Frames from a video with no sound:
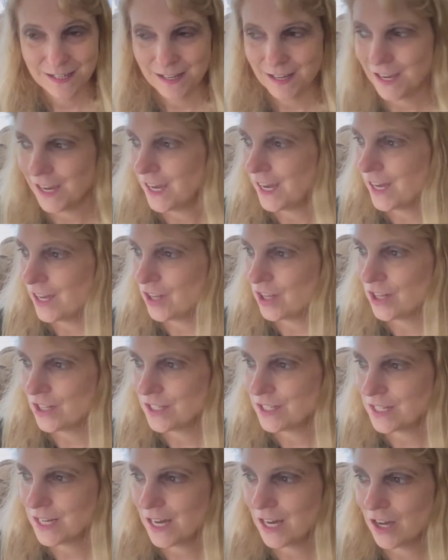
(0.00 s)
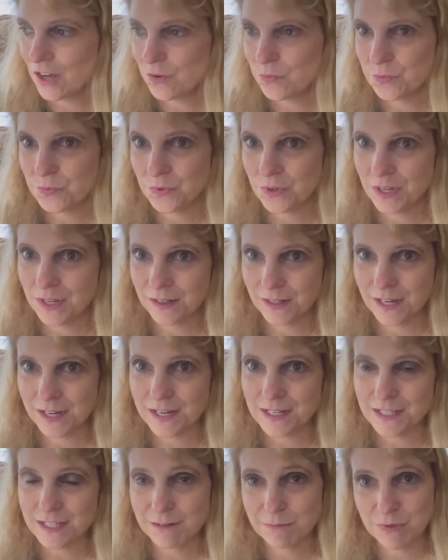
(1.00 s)
And uh, like I
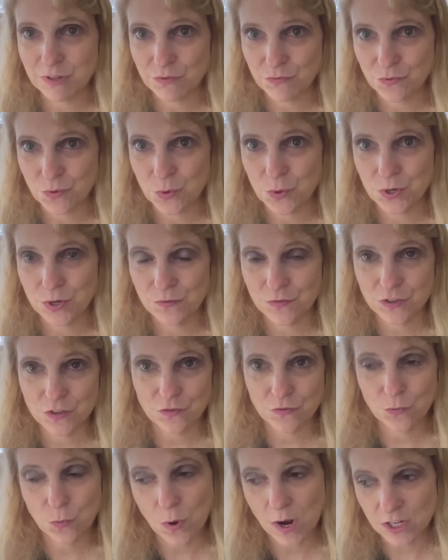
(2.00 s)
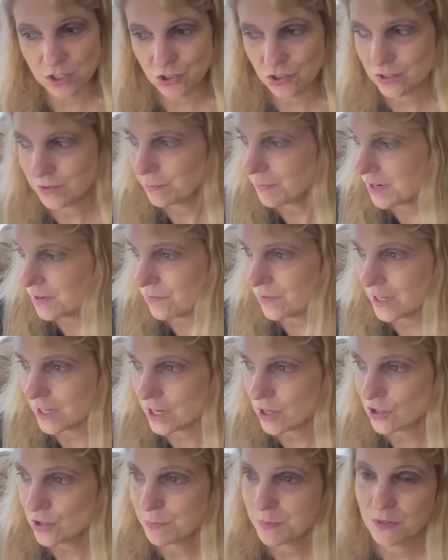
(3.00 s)
said before, if you've watched my
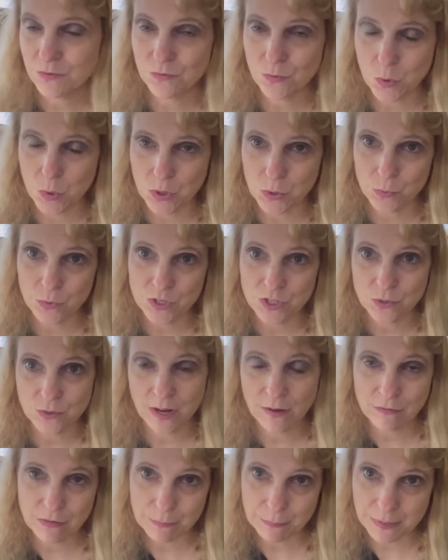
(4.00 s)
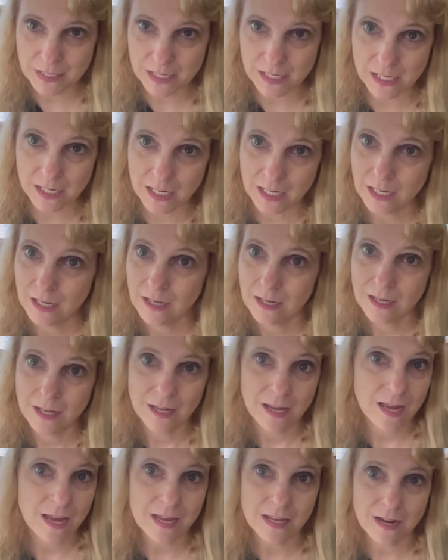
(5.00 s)
videos before, we do have a bunny
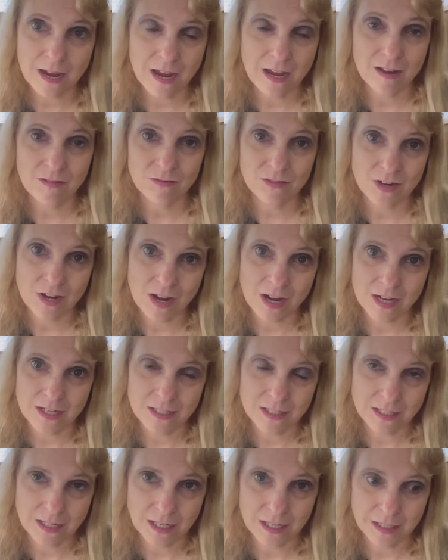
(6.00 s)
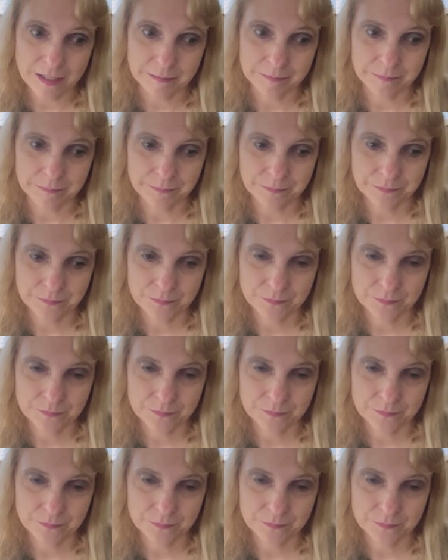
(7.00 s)
and I have not um,